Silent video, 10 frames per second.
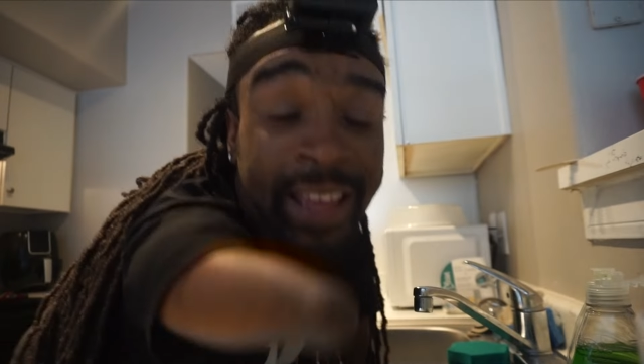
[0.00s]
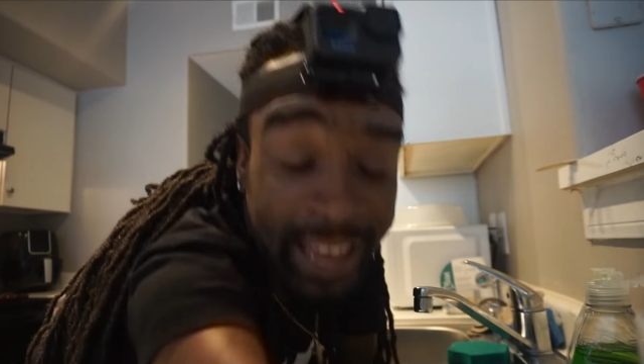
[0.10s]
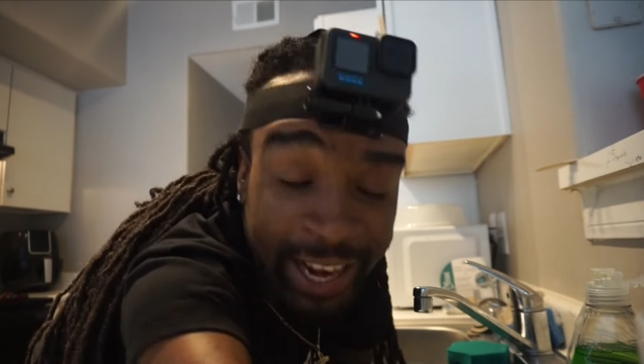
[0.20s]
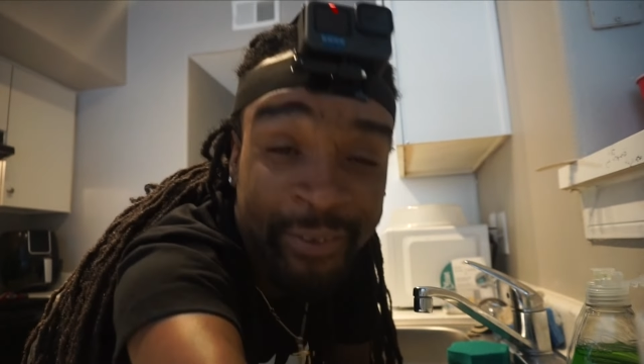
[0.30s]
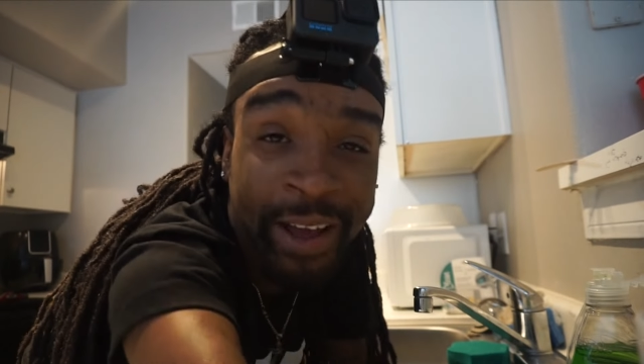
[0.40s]

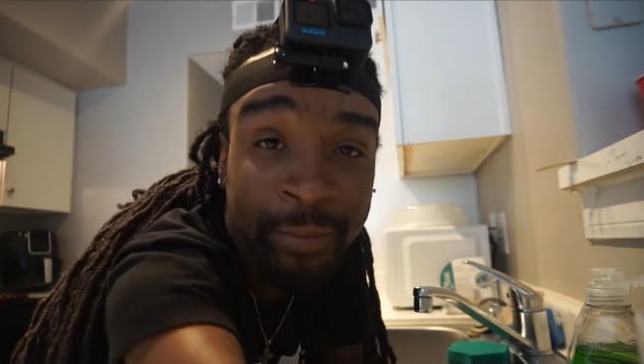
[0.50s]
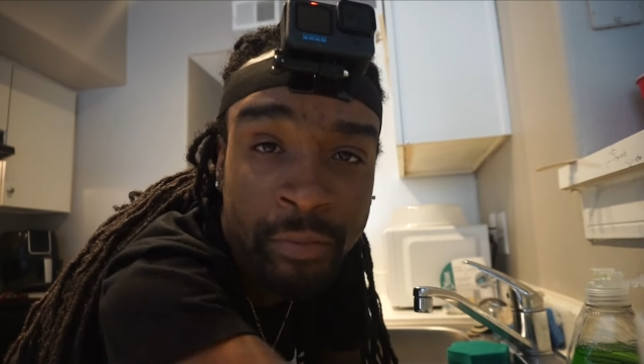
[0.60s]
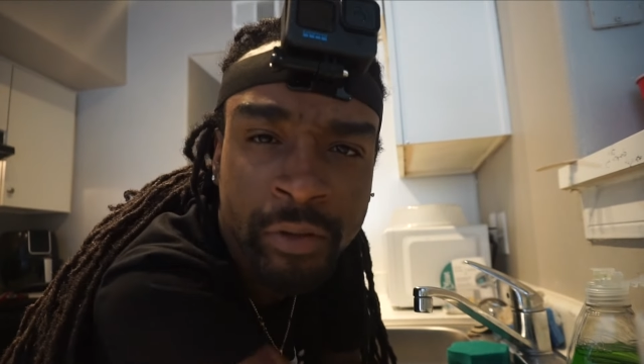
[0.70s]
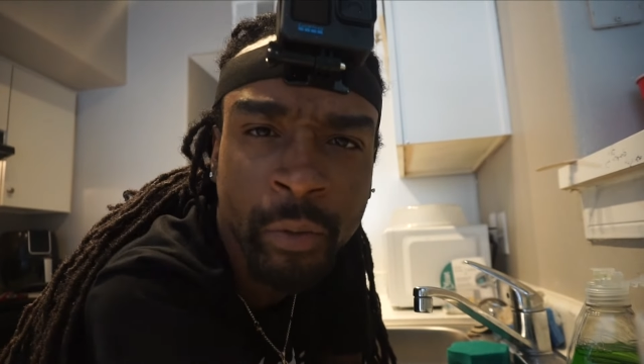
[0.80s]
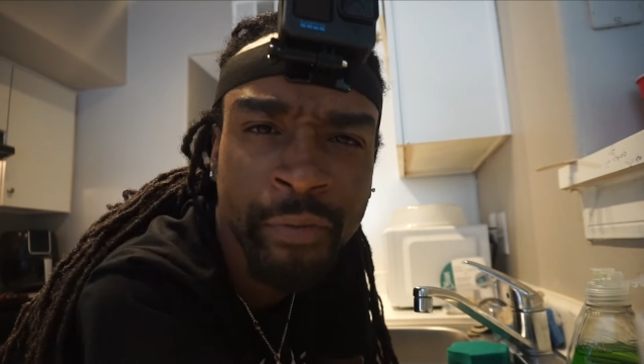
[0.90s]
Anyway,
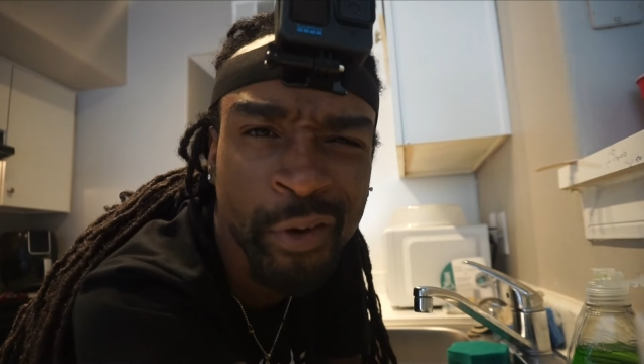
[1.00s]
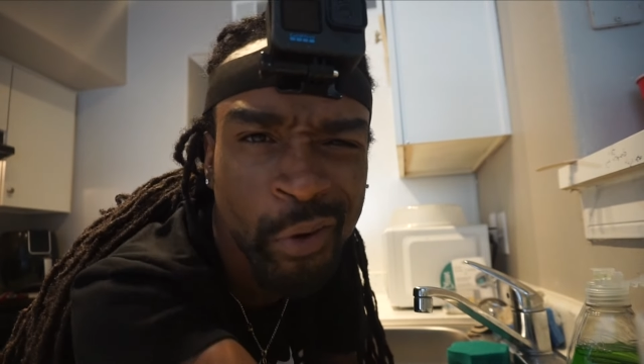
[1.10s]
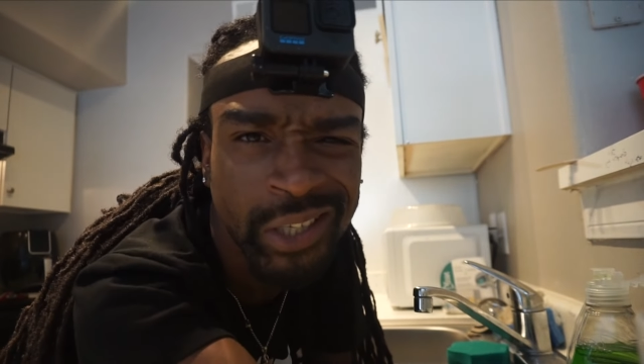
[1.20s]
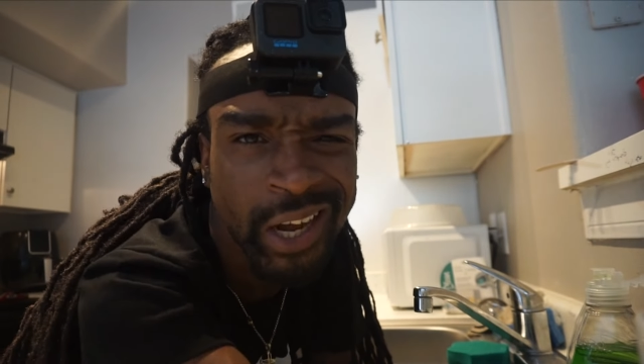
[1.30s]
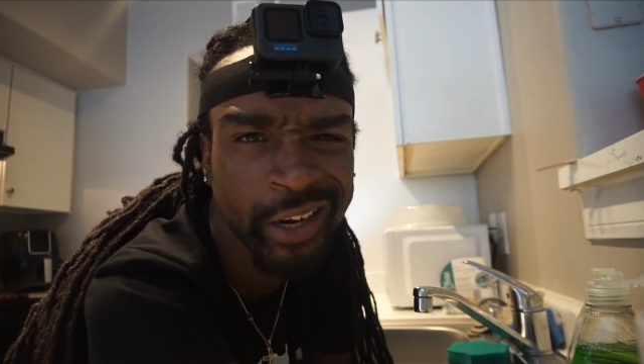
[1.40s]
so we finna
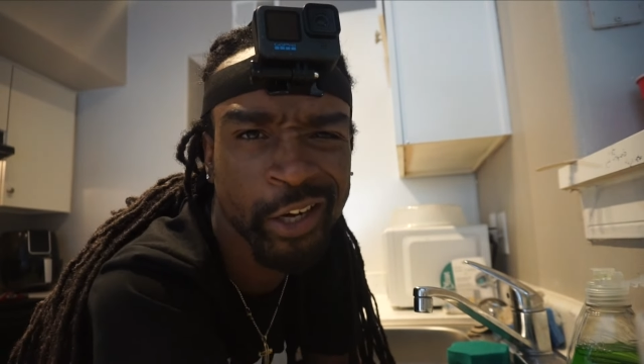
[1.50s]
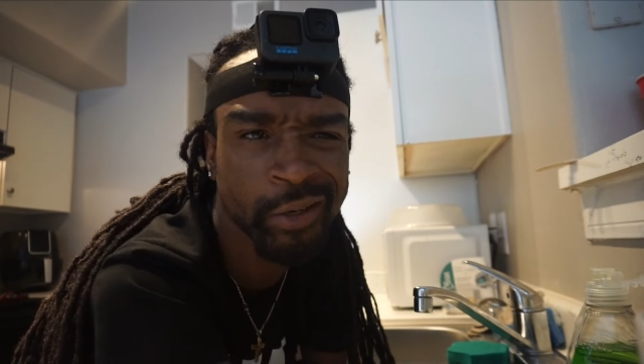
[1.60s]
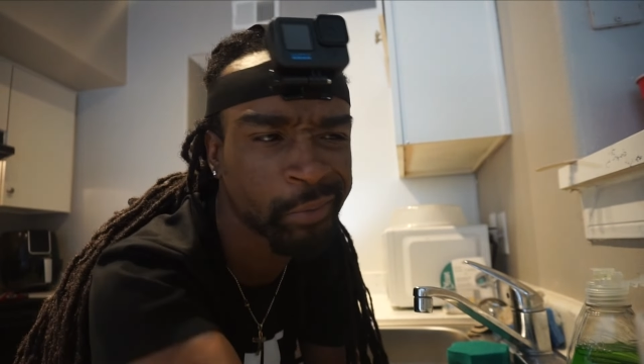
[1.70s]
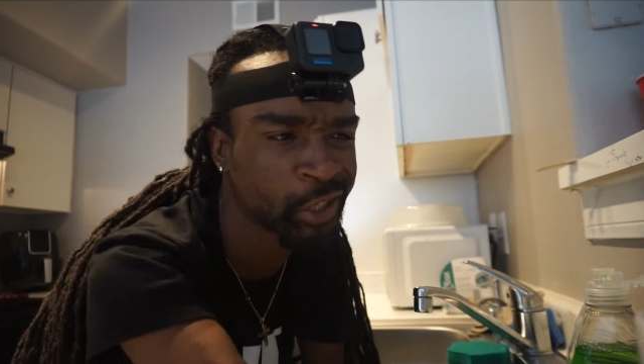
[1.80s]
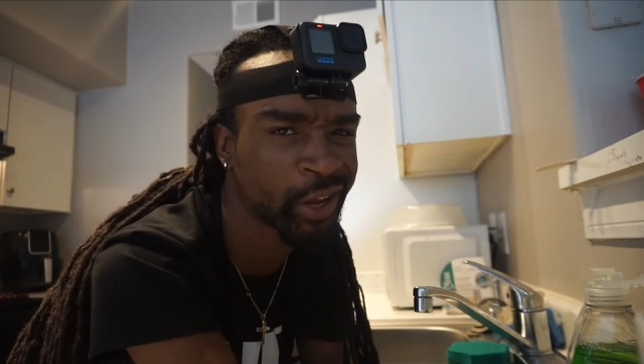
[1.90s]
wash our
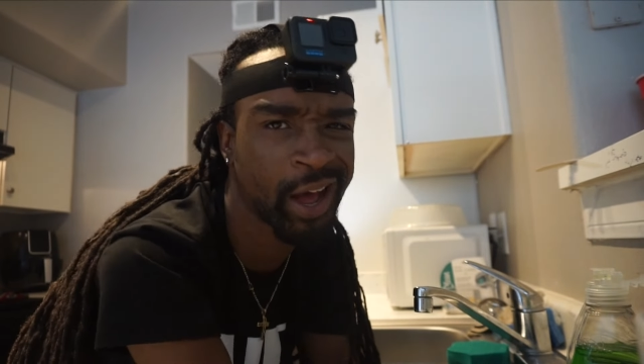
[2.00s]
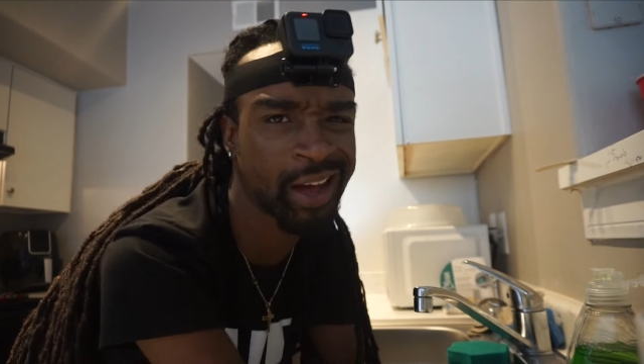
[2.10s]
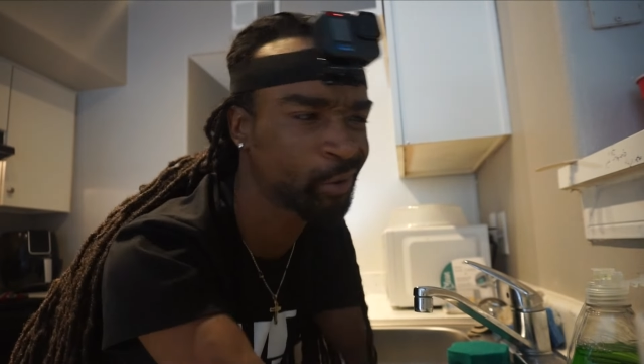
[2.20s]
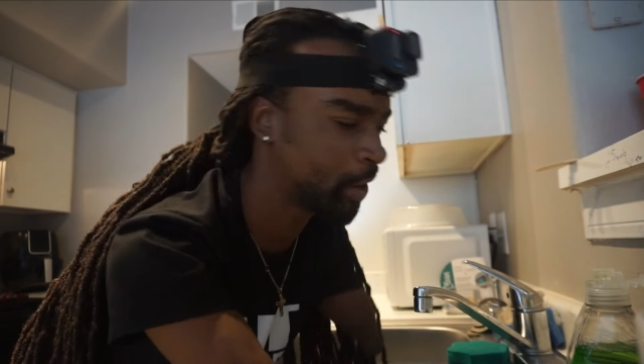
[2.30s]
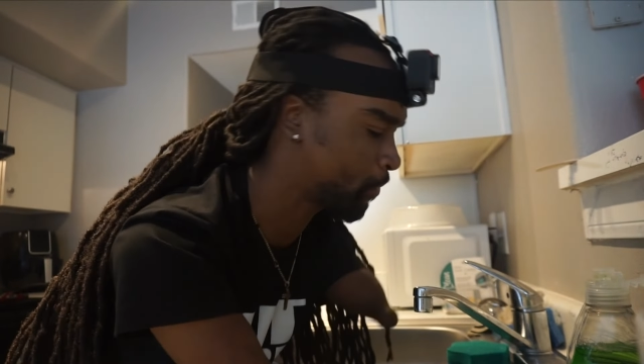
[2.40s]
NuBBs. Let me show y'all
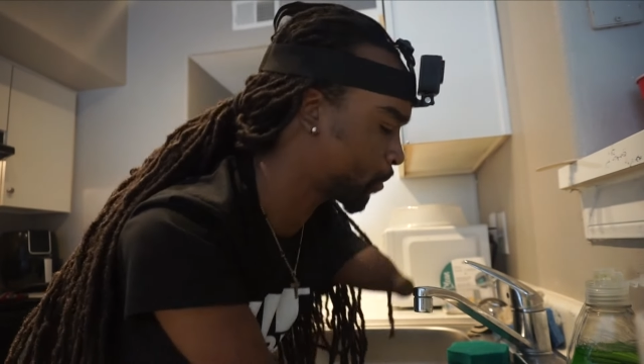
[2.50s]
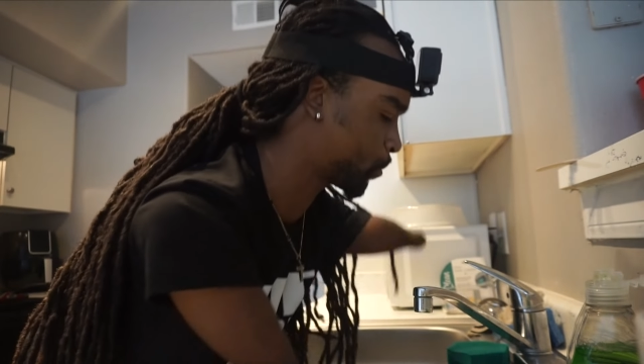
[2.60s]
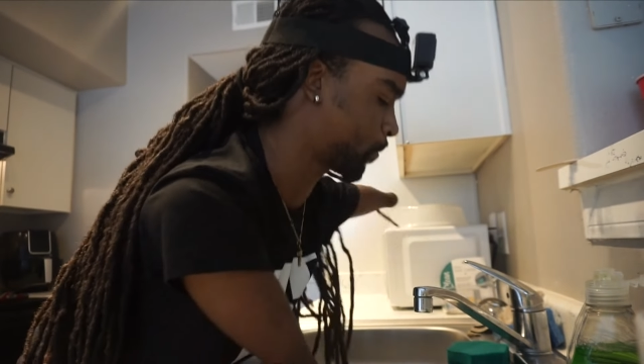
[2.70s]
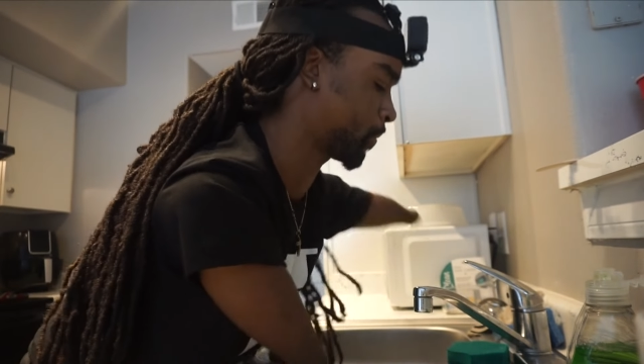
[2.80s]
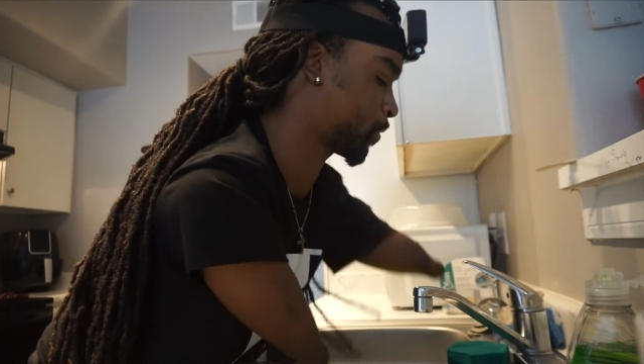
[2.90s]
how to do that real quick.